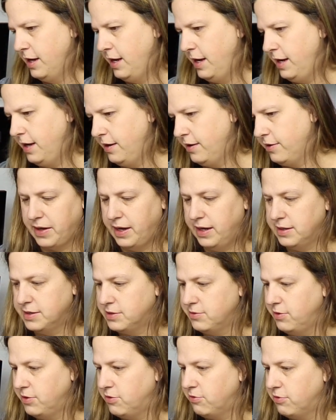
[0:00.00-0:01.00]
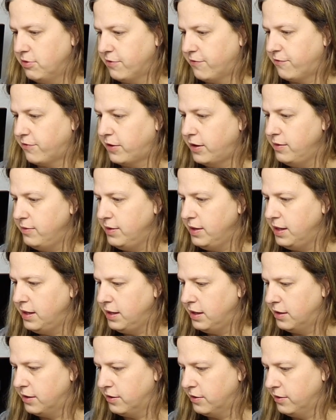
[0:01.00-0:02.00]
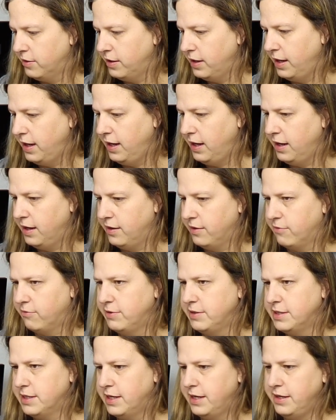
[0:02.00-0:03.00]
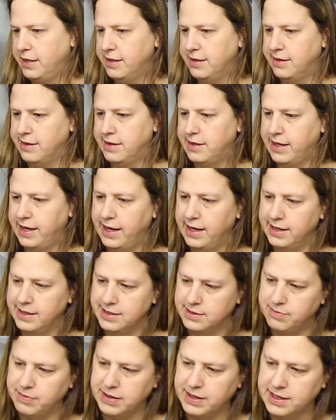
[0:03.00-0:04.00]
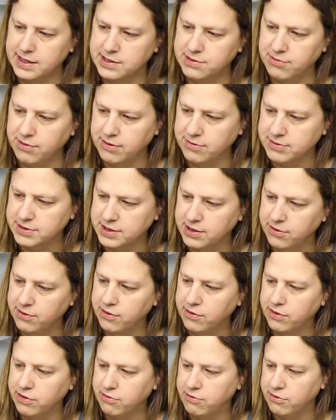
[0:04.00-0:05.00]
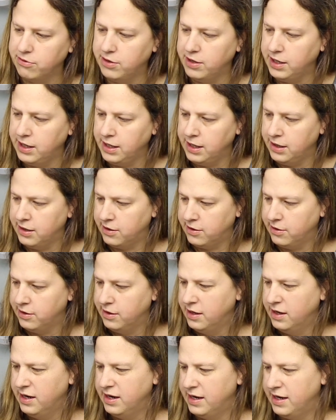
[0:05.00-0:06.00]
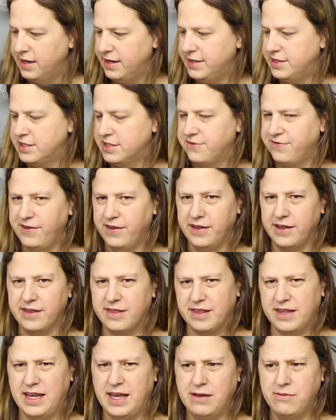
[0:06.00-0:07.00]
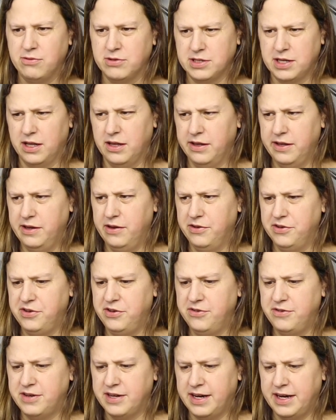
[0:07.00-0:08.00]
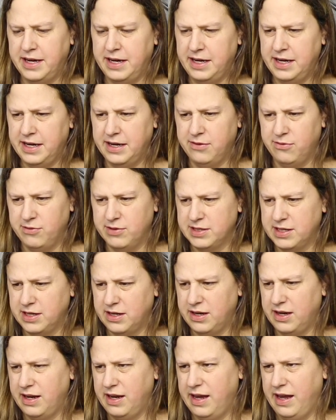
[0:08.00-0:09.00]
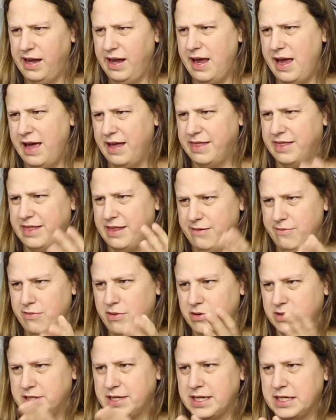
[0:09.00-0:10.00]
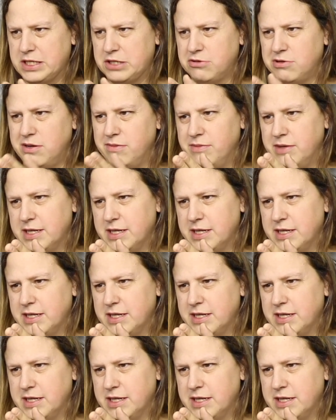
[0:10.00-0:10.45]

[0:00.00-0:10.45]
And I also went through the frame here, and the reason I did that is because when I was going through here, it just felt like the cable was a little too tight and it wasn't at the most extreme